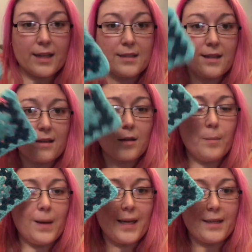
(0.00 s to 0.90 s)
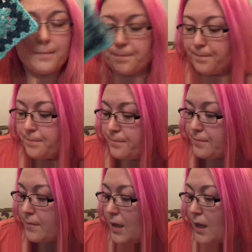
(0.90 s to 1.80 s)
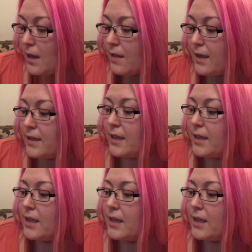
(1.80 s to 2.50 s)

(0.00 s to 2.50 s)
is that complete. Then